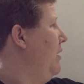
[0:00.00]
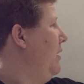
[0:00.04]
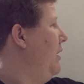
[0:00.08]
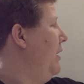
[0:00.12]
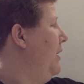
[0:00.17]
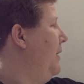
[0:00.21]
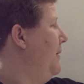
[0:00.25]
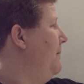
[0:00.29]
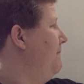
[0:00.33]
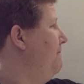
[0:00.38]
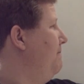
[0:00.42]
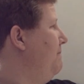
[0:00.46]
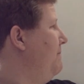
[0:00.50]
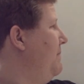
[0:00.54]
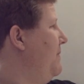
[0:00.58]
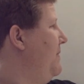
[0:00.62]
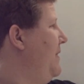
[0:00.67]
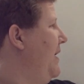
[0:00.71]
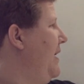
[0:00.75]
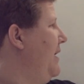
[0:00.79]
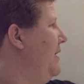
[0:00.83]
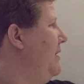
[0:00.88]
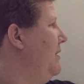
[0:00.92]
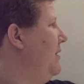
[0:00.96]
um,
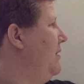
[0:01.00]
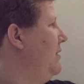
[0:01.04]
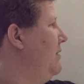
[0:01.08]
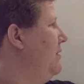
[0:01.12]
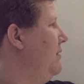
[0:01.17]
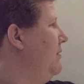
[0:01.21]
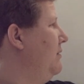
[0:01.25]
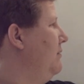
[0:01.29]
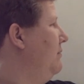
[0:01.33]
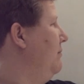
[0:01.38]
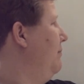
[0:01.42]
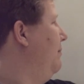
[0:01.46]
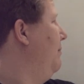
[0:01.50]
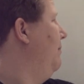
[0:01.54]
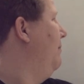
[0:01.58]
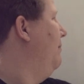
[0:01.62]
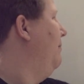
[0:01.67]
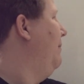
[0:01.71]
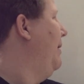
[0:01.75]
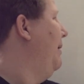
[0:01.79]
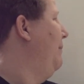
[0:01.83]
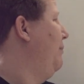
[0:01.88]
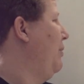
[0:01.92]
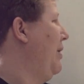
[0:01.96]
then
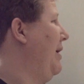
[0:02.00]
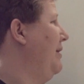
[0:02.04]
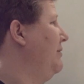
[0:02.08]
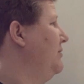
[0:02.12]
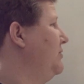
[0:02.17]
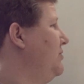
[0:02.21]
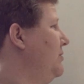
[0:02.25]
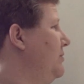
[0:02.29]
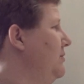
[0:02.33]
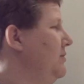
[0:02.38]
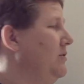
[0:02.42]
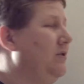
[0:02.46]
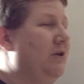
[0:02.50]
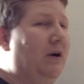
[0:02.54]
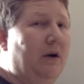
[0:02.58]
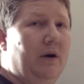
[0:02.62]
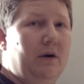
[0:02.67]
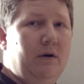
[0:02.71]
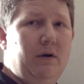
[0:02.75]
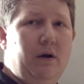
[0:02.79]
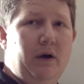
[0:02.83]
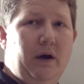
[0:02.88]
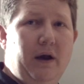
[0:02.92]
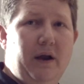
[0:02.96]
my browsers
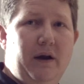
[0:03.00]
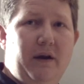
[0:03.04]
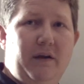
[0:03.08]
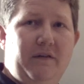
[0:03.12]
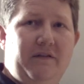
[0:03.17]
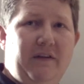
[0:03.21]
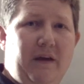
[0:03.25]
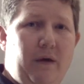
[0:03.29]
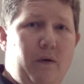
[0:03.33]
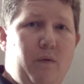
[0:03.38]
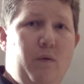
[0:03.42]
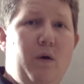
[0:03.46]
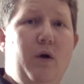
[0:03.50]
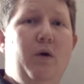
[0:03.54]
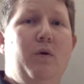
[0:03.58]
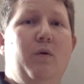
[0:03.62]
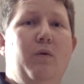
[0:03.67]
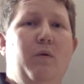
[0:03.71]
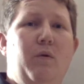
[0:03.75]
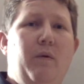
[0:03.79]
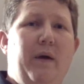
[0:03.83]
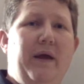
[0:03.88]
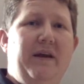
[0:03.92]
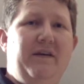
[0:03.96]
are, are going to say,
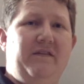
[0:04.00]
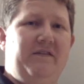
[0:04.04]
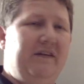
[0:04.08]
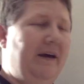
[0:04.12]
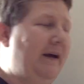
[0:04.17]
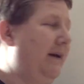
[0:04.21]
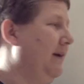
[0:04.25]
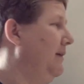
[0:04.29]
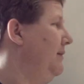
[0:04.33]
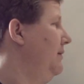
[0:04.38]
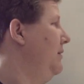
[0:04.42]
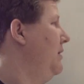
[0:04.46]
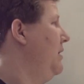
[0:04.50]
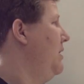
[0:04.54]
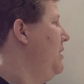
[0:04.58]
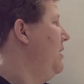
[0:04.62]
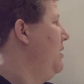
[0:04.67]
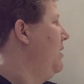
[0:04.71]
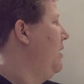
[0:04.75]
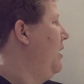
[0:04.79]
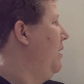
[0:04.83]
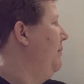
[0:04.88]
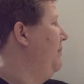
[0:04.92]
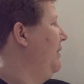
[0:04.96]
"Whoa, wait a second,
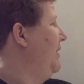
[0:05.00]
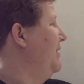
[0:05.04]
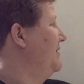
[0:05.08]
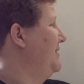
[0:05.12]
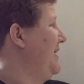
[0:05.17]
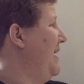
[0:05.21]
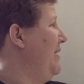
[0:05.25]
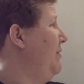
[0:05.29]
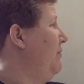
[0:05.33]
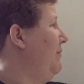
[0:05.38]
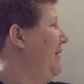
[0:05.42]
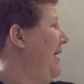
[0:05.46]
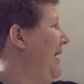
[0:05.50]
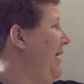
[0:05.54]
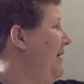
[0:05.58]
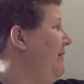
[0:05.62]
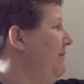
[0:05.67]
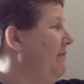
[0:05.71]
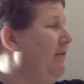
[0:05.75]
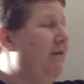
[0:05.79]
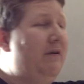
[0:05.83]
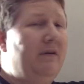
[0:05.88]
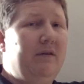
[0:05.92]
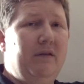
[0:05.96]
uh, because I don't
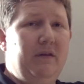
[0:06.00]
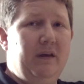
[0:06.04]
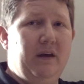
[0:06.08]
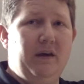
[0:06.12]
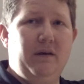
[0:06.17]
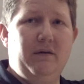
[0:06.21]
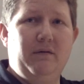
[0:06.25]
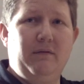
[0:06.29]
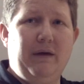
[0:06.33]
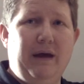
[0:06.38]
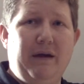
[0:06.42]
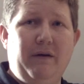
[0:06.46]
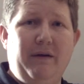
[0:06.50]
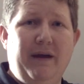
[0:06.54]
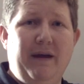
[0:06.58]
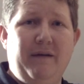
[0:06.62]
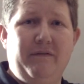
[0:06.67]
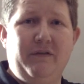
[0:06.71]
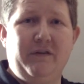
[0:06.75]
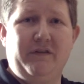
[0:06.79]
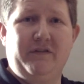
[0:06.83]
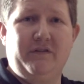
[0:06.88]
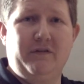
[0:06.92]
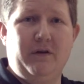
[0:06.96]
have the I don't
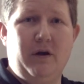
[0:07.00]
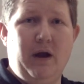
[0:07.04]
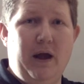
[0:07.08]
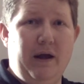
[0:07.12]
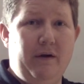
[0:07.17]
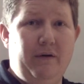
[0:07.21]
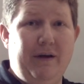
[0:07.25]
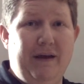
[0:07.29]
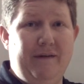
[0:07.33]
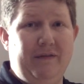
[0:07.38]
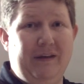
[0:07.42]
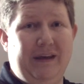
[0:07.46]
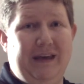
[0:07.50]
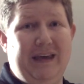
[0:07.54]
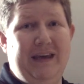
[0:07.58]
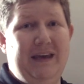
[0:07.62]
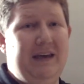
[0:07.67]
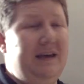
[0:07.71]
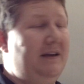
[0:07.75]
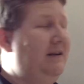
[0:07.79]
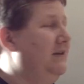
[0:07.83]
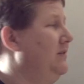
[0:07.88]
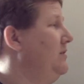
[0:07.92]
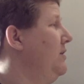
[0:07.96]
have the I don't have the
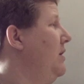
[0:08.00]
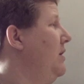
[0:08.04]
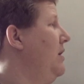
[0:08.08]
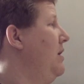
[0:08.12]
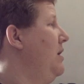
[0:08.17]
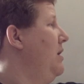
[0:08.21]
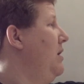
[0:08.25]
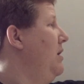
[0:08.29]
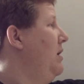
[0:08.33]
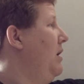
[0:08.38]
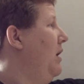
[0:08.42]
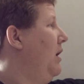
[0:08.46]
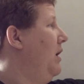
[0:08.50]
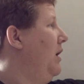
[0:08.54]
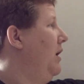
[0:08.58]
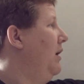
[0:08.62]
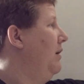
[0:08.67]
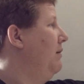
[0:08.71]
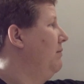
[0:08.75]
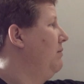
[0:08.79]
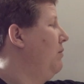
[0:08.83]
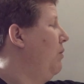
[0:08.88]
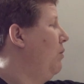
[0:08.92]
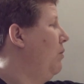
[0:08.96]
keys
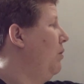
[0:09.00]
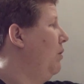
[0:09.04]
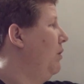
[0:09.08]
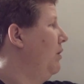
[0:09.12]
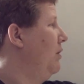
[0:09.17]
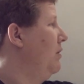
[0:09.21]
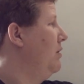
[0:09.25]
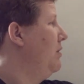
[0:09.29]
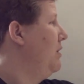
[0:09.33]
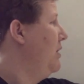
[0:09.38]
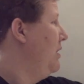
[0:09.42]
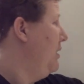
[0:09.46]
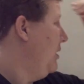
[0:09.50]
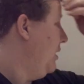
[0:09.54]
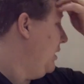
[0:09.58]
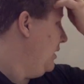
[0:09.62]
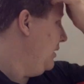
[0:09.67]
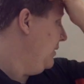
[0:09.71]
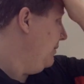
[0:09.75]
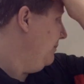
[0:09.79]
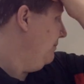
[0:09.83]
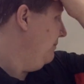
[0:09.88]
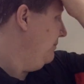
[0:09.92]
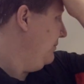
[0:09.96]
uh, or
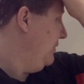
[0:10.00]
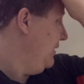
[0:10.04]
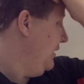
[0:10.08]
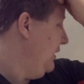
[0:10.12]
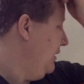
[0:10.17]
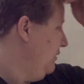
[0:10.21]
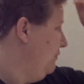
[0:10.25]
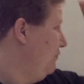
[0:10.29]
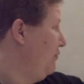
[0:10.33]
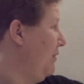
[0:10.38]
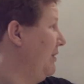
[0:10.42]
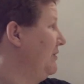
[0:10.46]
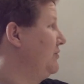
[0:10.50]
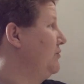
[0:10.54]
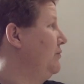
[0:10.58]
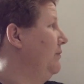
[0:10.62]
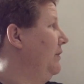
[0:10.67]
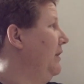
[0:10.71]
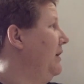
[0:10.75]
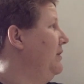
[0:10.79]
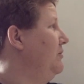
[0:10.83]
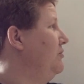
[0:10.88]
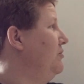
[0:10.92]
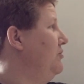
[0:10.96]
um, the trust
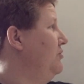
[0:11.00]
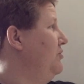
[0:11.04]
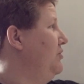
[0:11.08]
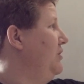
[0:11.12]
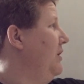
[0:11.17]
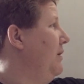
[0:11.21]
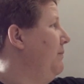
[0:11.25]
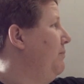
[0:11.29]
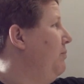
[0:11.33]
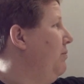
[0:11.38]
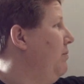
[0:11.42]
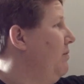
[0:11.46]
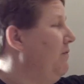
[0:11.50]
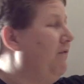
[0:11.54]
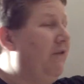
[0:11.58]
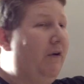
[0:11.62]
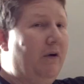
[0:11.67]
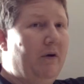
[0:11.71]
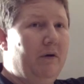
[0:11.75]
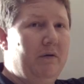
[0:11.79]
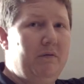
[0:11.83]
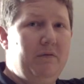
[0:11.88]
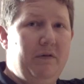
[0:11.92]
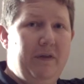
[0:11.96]
relationship
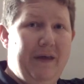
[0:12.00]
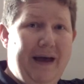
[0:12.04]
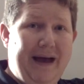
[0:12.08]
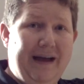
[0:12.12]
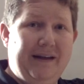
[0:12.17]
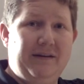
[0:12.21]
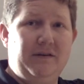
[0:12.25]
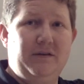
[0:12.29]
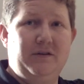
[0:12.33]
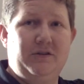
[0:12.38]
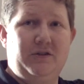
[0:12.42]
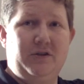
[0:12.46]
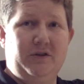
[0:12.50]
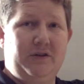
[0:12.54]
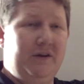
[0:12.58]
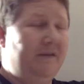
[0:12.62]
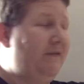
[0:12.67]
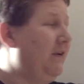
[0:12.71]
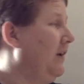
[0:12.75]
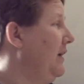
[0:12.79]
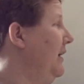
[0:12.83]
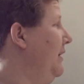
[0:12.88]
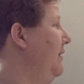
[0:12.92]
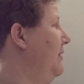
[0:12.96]
for that
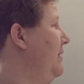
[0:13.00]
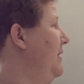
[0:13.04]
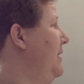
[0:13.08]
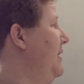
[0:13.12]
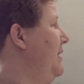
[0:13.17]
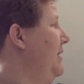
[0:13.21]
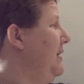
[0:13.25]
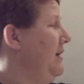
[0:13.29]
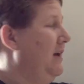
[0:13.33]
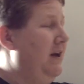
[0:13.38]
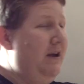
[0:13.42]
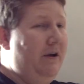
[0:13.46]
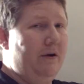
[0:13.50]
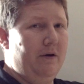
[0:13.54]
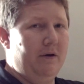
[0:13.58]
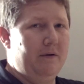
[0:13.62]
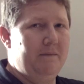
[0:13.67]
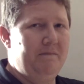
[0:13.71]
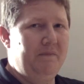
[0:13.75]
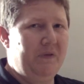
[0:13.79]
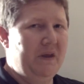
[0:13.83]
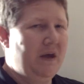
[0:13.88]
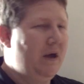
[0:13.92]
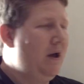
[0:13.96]
certificate here.